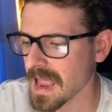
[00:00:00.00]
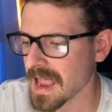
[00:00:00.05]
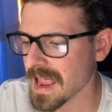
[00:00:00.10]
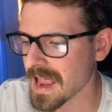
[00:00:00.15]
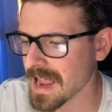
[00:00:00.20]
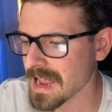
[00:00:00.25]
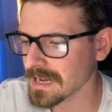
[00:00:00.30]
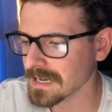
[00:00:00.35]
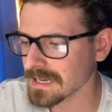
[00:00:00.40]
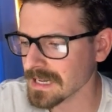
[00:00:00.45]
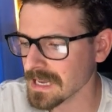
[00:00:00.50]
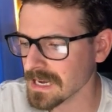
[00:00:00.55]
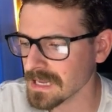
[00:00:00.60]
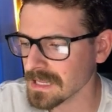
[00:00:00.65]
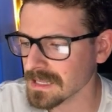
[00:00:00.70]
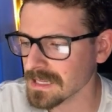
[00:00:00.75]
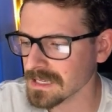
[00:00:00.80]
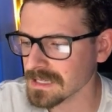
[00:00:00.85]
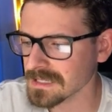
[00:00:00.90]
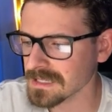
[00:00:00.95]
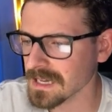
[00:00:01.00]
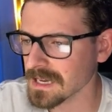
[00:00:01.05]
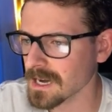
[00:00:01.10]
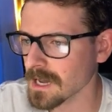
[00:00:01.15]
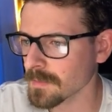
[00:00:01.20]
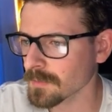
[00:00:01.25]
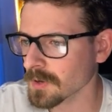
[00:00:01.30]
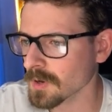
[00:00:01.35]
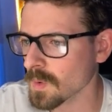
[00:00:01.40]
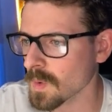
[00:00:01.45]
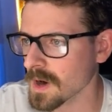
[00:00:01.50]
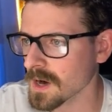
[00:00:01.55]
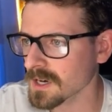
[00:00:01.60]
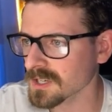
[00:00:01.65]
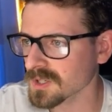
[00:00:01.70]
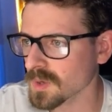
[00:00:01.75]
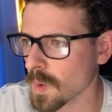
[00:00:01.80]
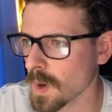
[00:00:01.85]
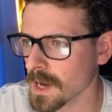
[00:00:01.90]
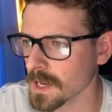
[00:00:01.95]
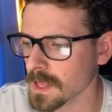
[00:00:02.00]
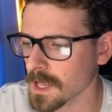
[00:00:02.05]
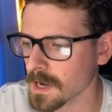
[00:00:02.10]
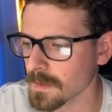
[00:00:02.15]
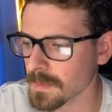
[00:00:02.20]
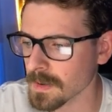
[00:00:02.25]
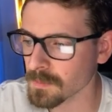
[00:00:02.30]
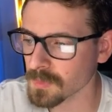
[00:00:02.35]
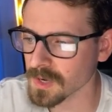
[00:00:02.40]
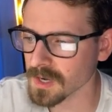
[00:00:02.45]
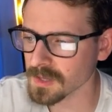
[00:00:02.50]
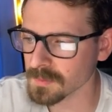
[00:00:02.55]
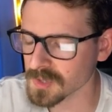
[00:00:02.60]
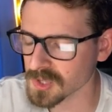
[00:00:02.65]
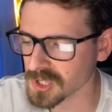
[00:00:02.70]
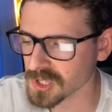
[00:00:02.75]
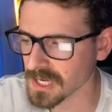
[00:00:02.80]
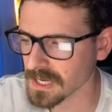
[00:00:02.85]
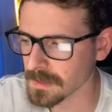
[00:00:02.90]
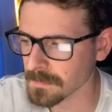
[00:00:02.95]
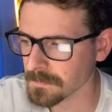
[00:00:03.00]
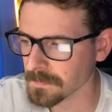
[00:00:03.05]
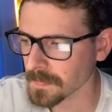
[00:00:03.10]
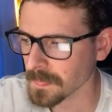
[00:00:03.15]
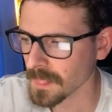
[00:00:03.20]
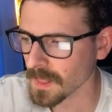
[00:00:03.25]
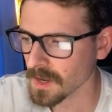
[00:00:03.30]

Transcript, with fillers: And getting this set up requires quite a lot of memory on the machine,